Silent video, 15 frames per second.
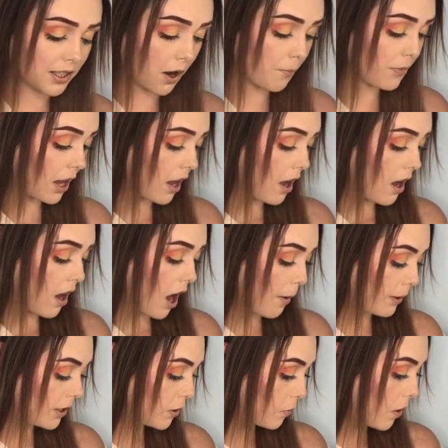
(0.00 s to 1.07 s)
So I'm
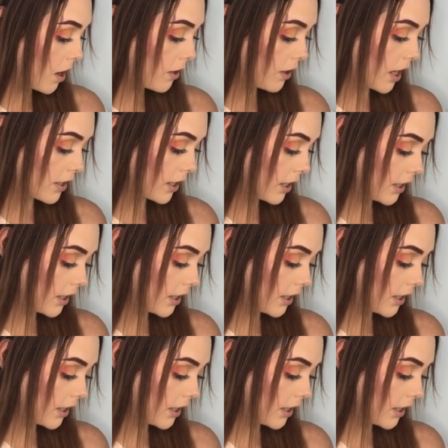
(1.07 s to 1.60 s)
going to do one that's